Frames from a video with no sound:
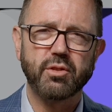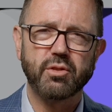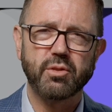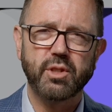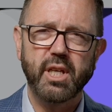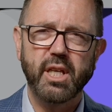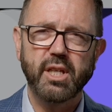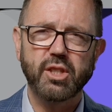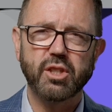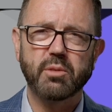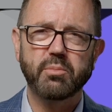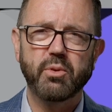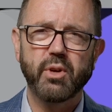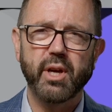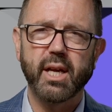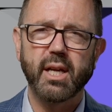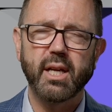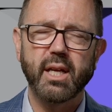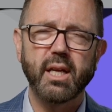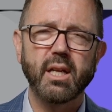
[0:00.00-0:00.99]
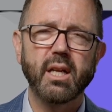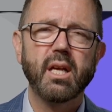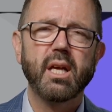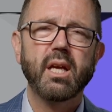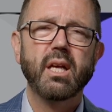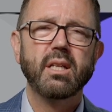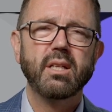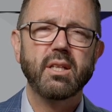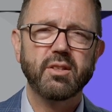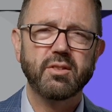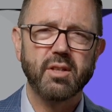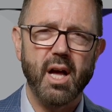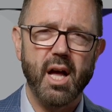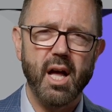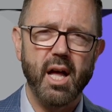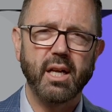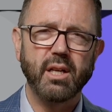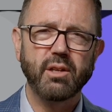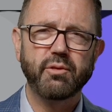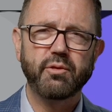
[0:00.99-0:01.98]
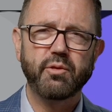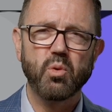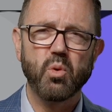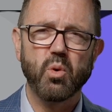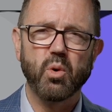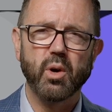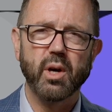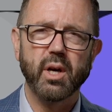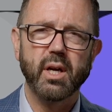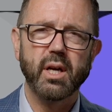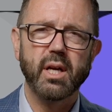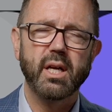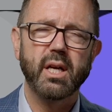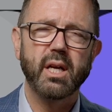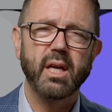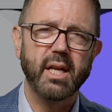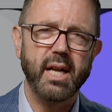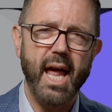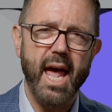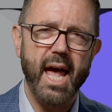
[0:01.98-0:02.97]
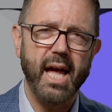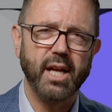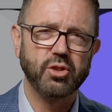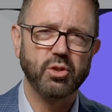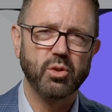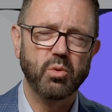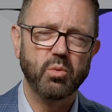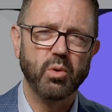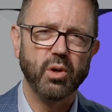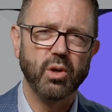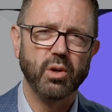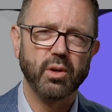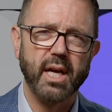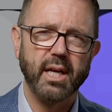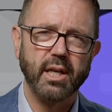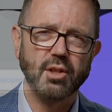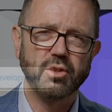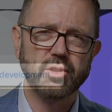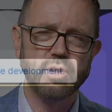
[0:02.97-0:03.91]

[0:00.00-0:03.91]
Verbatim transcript: strategic planning designed for an agile world. I'm going to